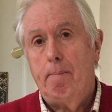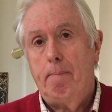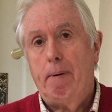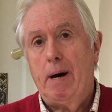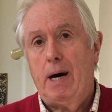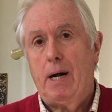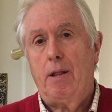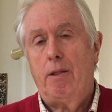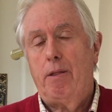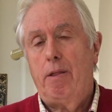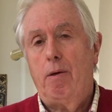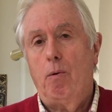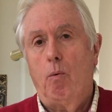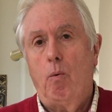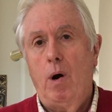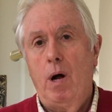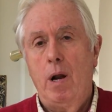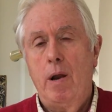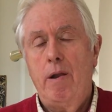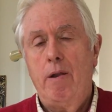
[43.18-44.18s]
But the
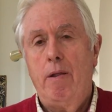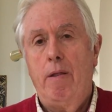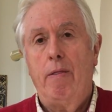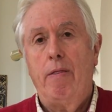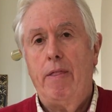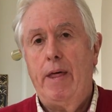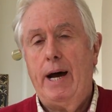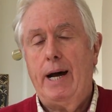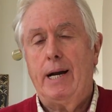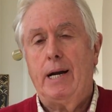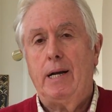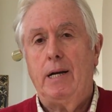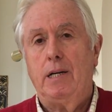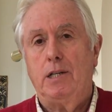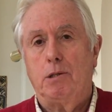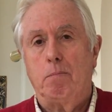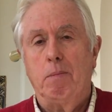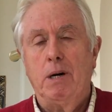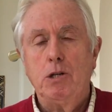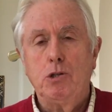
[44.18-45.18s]
one that
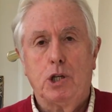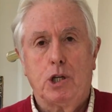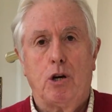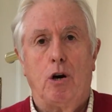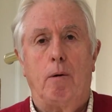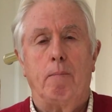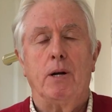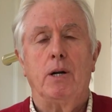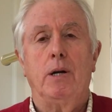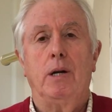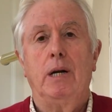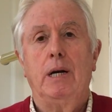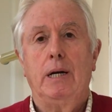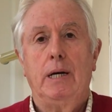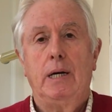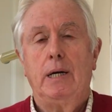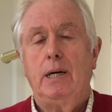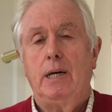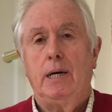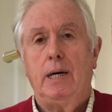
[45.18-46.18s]
is most common
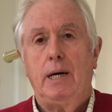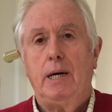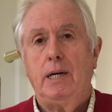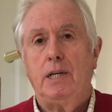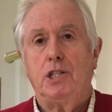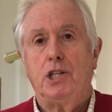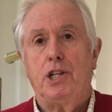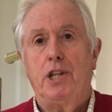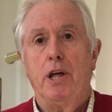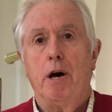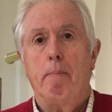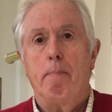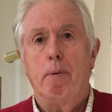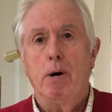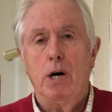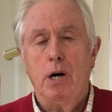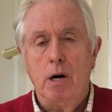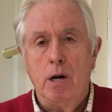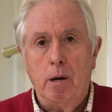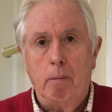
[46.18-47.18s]
is the
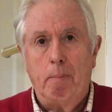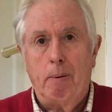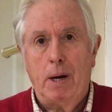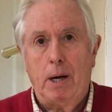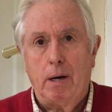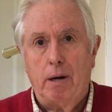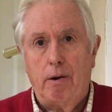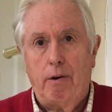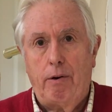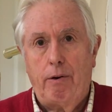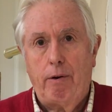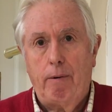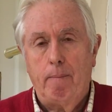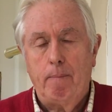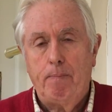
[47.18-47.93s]
burn plant,